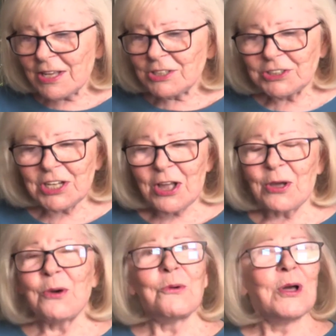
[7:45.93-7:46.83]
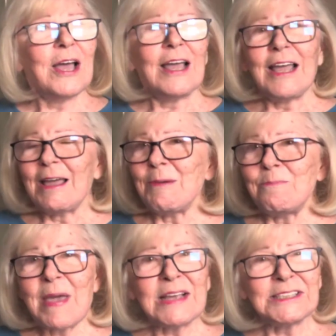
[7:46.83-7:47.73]
So
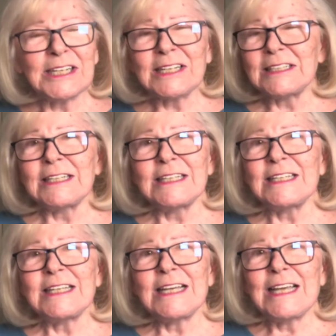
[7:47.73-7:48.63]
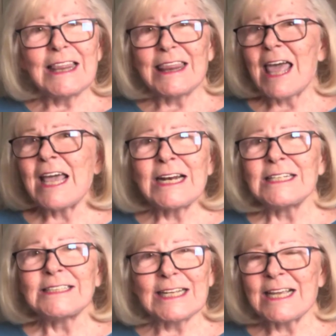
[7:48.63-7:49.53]
basically, that
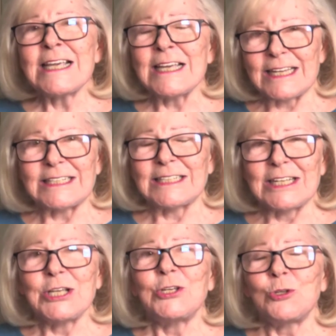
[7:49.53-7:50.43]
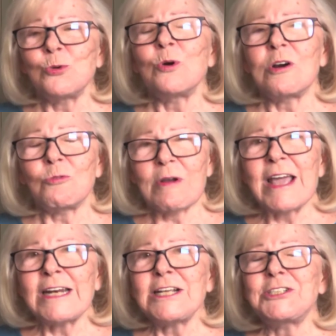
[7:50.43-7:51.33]
is it. You are
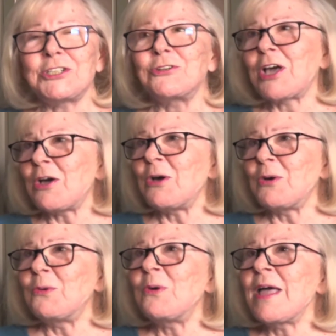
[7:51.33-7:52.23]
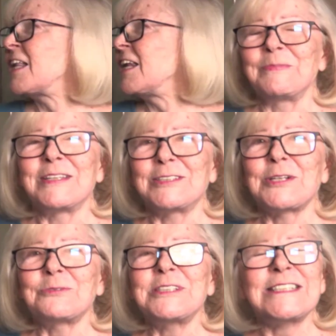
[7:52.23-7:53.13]
ready to go.
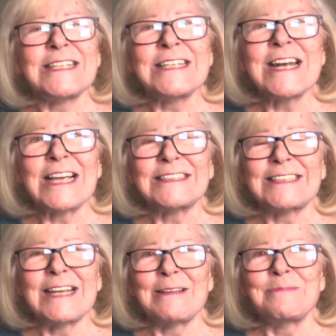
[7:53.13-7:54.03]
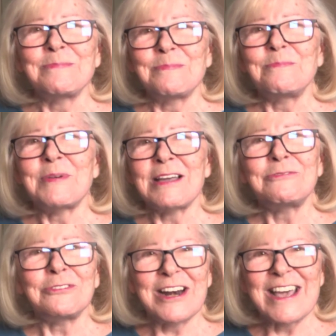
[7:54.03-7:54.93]
So see you next time. Bye
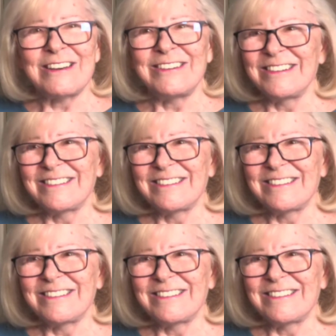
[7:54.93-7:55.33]
for now.